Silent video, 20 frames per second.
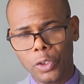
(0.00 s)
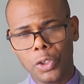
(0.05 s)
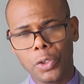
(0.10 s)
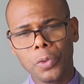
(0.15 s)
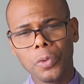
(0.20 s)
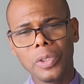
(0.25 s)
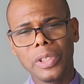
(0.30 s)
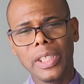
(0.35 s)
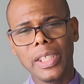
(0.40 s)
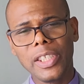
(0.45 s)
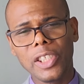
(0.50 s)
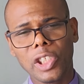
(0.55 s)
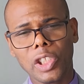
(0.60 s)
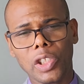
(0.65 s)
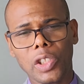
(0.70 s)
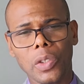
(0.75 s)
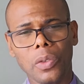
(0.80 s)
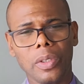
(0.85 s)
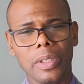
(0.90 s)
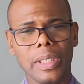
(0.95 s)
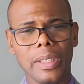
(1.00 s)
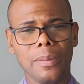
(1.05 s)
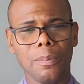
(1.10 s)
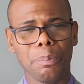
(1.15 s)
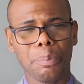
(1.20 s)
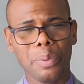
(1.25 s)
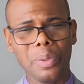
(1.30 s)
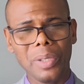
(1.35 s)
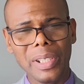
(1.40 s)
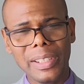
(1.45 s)
through this study,
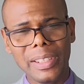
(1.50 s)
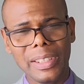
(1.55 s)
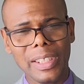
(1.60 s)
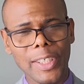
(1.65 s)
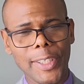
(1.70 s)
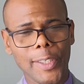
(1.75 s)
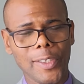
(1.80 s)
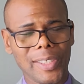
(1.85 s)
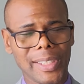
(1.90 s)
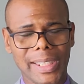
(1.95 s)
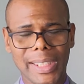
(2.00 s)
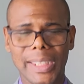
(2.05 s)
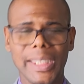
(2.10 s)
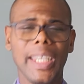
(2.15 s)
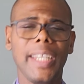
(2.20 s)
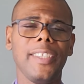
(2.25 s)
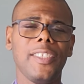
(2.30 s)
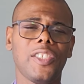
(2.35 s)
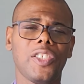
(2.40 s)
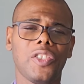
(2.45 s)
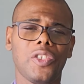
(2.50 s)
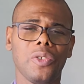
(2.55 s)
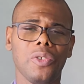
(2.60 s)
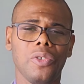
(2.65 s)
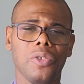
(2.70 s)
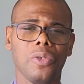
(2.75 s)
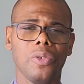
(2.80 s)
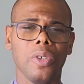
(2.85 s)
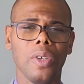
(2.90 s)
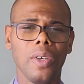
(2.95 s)
pointing your sins to
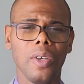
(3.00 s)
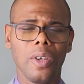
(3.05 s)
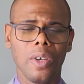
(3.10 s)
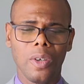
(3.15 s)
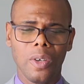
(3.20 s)
you,